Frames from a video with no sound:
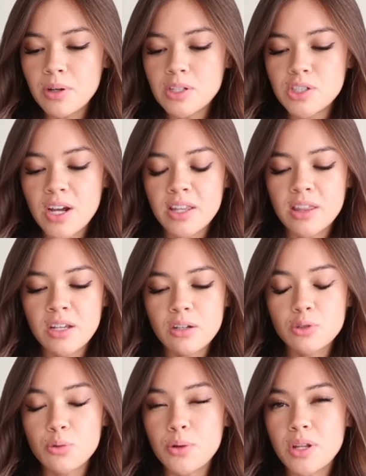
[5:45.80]
which I think a
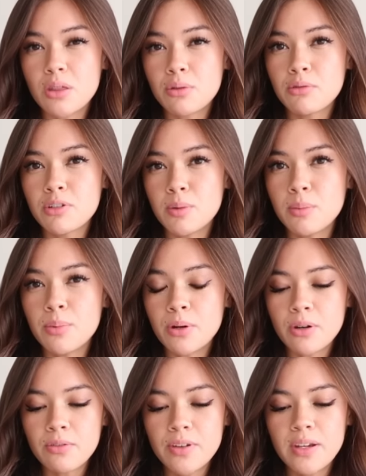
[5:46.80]
23 would have been
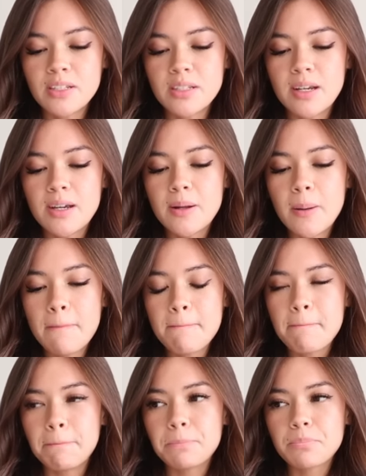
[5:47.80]
perfect
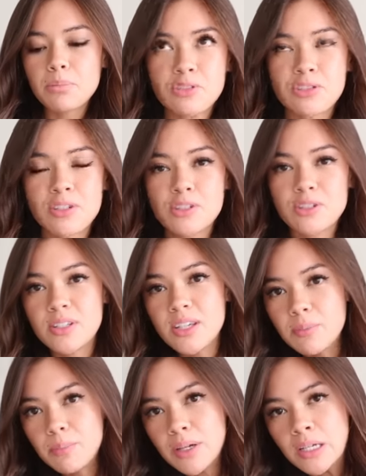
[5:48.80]
should I just
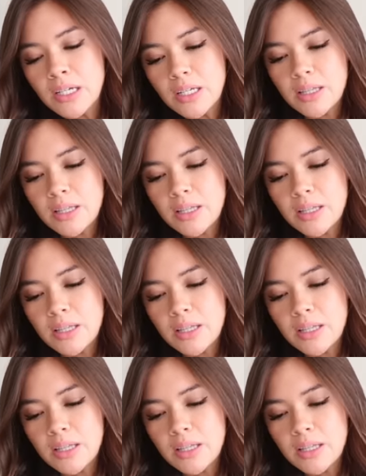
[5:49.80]
keep it?